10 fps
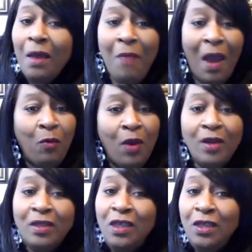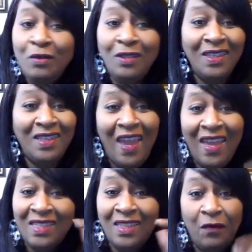my word to you today
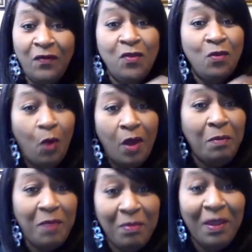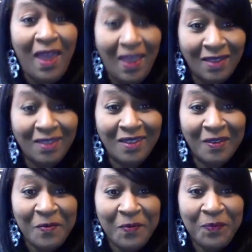is, if you want to be blessed,
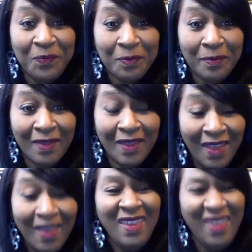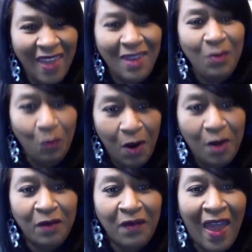Get in the
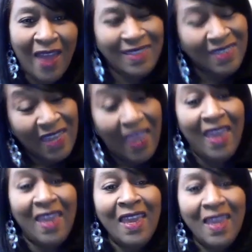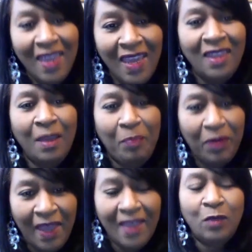Word of God. Stay in the
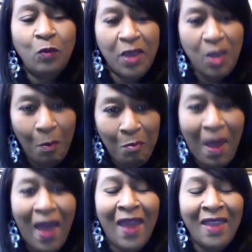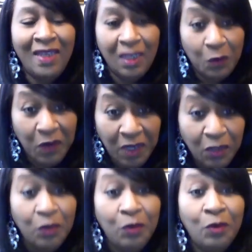place where your mind is
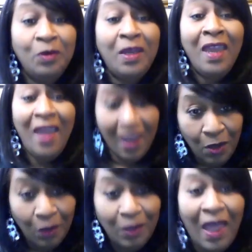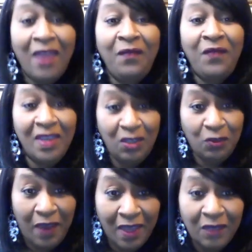renewed and your life is
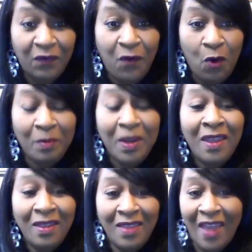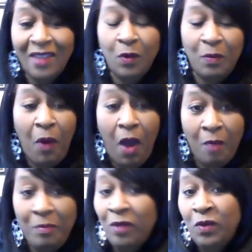transformed. That's what
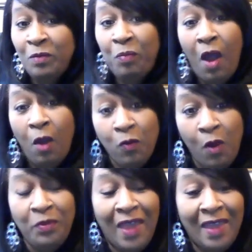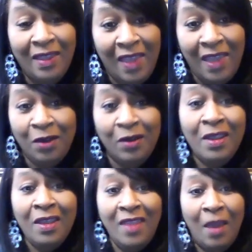Paul meant when Paul wrote that later,
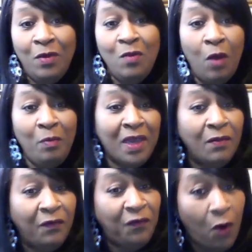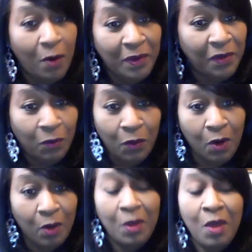that we won't be conformed to the
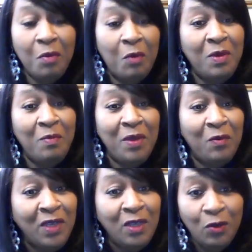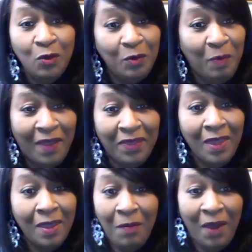world, but we'd be renewed by
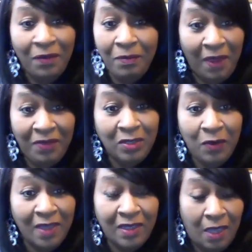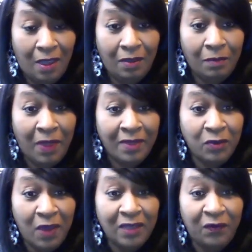the
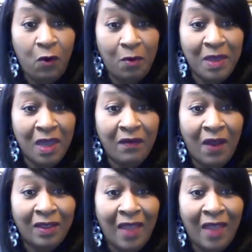transforming of our